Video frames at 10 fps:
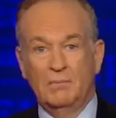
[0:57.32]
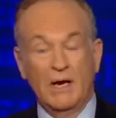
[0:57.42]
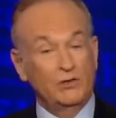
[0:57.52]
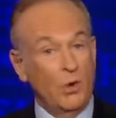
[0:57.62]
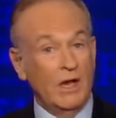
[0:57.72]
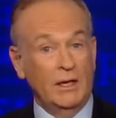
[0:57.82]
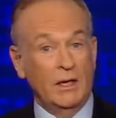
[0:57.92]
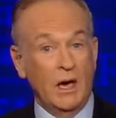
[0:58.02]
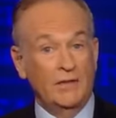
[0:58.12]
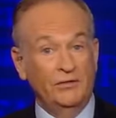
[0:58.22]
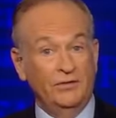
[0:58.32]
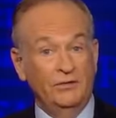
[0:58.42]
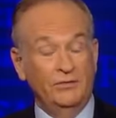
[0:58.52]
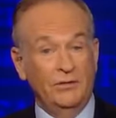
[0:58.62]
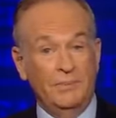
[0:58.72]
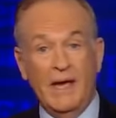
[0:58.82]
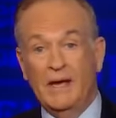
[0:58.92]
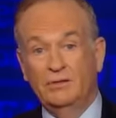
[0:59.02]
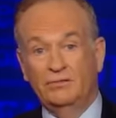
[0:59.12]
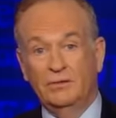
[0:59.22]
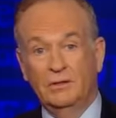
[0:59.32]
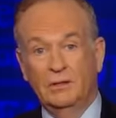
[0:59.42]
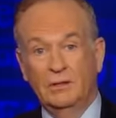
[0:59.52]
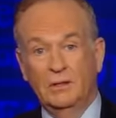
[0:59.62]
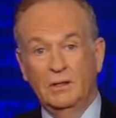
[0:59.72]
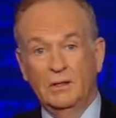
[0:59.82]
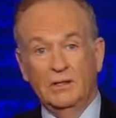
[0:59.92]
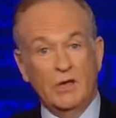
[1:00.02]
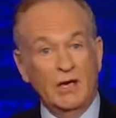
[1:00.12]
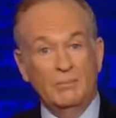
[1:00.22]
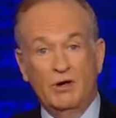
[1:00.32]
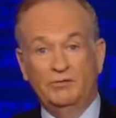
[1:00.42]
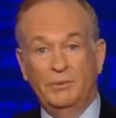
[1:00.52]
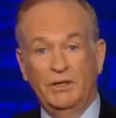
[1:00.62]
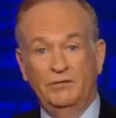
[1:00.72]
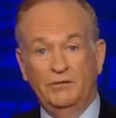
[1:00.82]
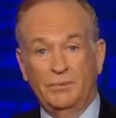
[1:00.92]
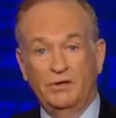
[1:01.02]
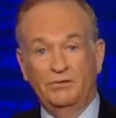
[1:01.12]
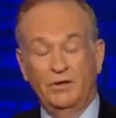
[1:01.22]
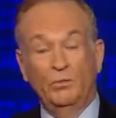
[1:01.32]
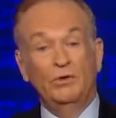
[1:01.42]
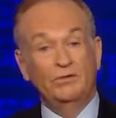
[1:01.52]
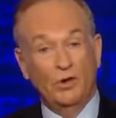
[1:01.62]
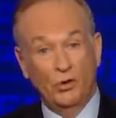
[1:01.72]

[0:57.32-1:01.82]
by dwelling on the sins of the past. Talking Points believes the president was